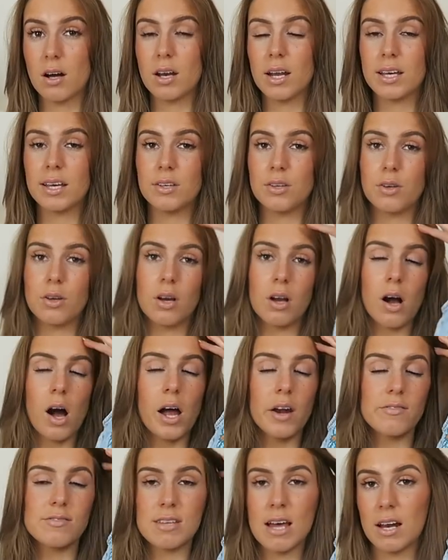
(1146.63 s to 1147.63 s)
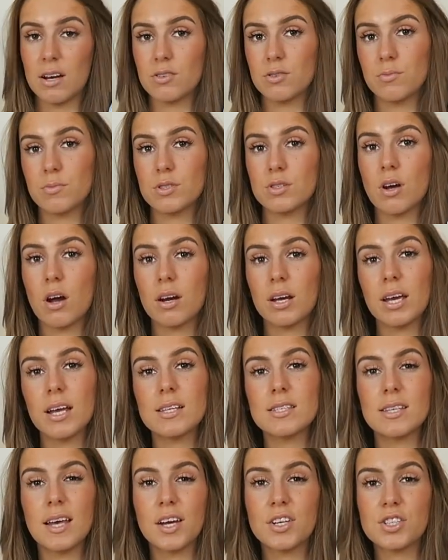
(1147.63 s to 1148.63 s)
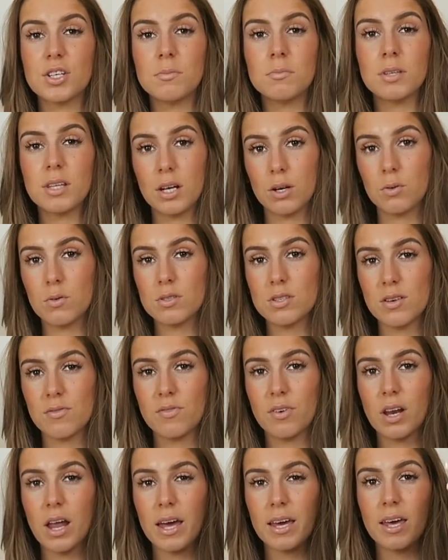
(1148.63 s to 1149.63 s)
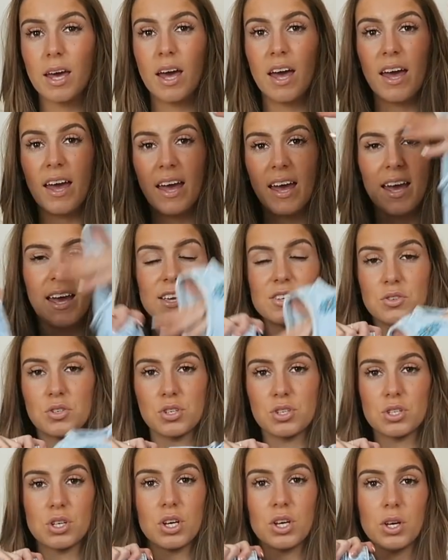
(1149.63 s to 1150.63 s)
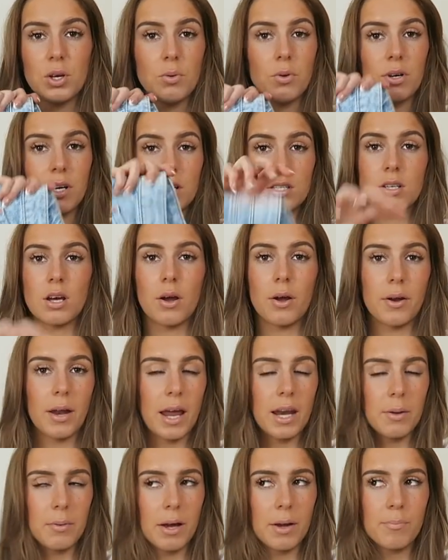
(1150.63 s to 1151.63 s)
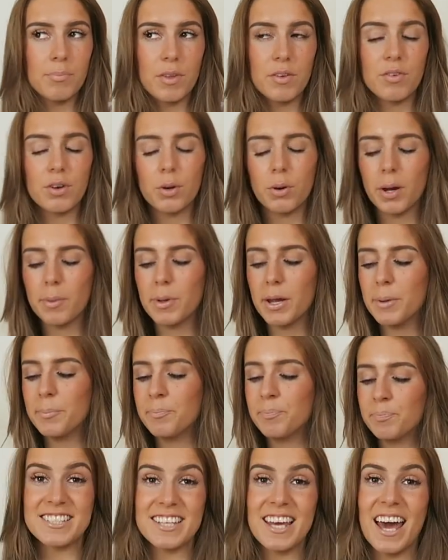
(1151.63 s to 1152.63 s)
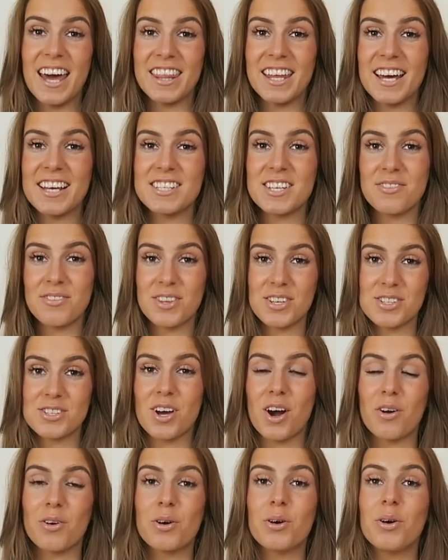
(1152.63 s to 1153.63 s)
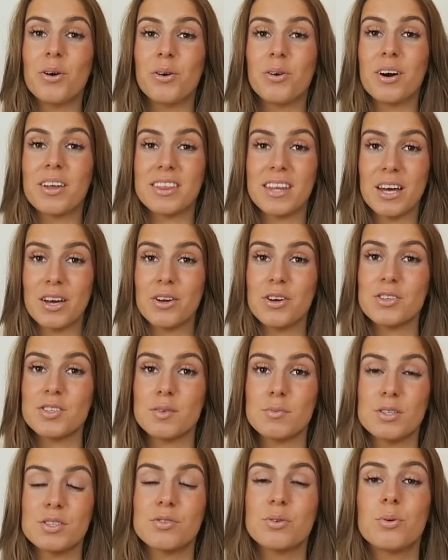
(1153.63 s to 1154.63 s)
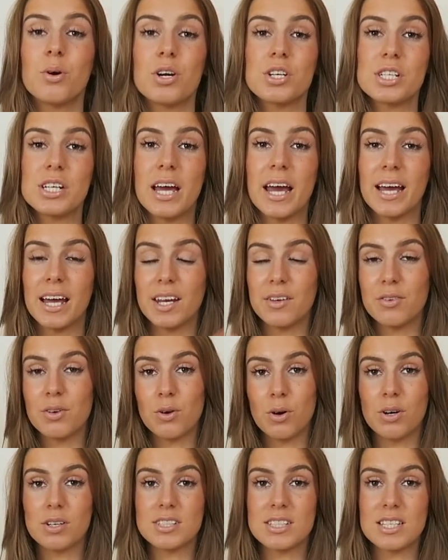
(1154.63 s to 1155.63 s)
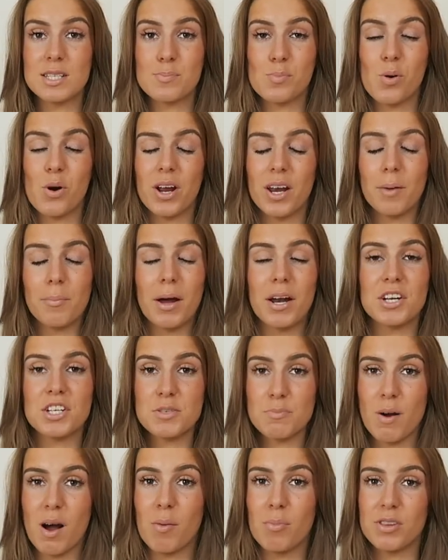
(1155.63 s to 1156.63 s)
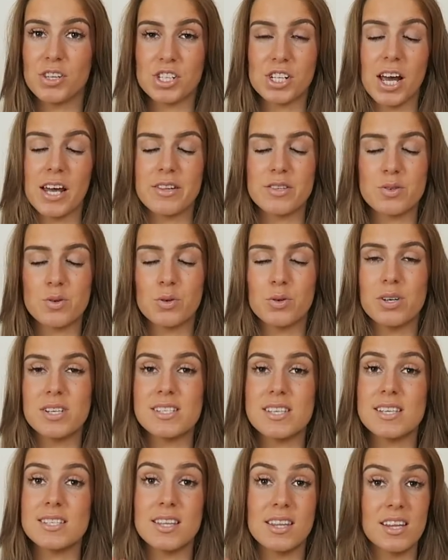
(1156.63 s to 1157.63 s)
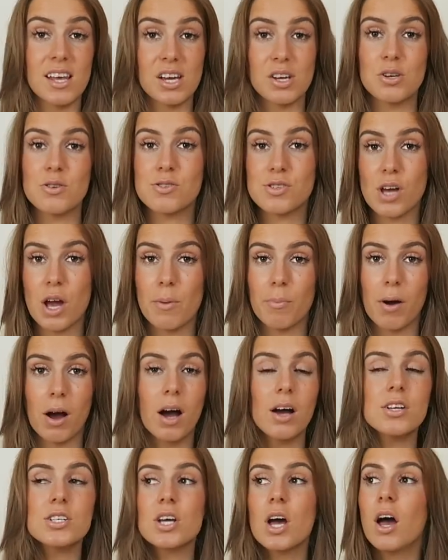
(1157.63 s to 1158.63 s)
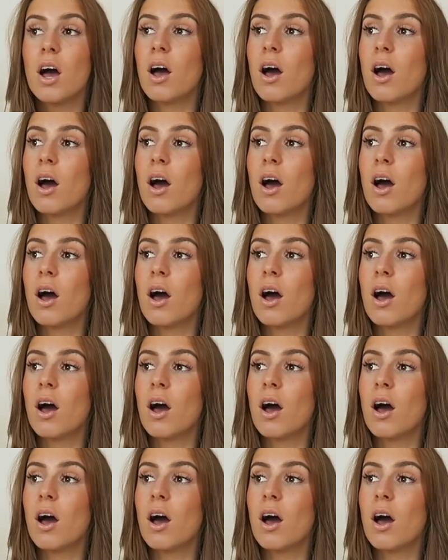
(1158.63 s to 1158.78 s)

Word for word: Like, you can kind of tell it's from the Zara Kids section, but then I also feel like it is just cute on its own anyway, if you know what I mean. So yeah, that is it for the Zara haul. Thank you so much for watching, and if you got to this point and managed to put up with the chainsaw noises, then thank you so much.